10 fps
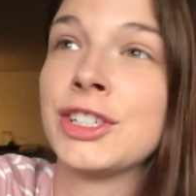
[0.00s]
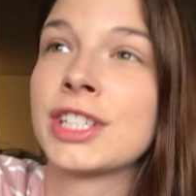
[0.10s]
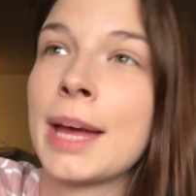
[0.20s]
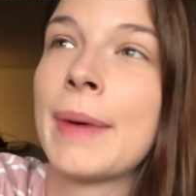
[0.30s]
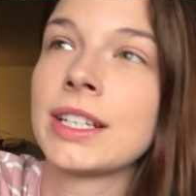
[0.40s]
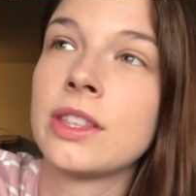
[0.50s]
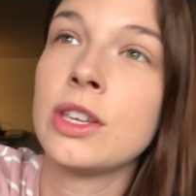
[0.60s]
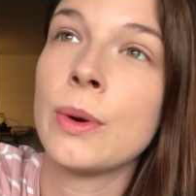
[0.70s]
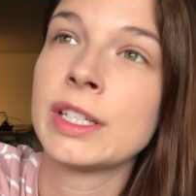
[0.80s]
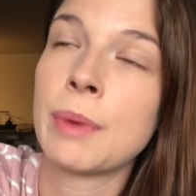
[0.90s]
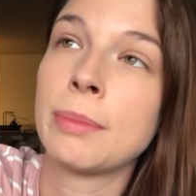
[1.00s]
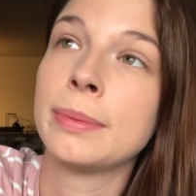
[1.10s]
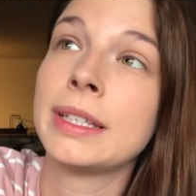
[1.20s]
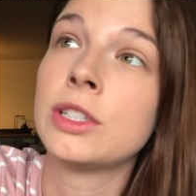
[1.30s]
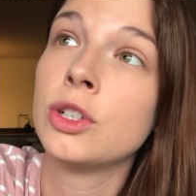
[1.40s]
I just got back to the US
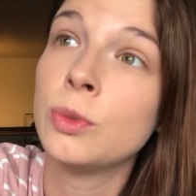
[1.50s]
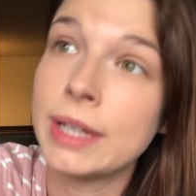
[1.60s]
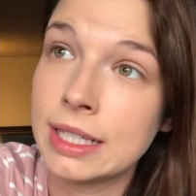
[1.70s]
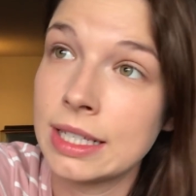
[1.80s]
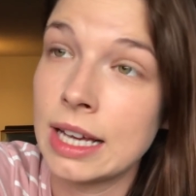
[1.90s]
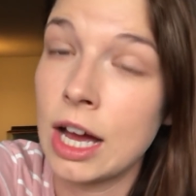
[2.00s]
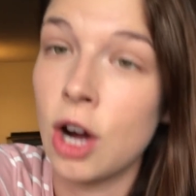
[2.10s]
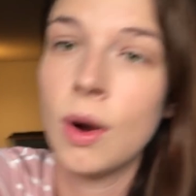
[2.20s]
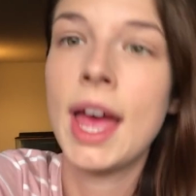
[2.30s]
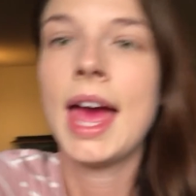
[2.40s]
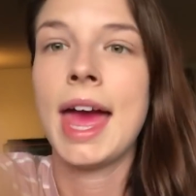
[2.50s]
probably 2 weeks ago,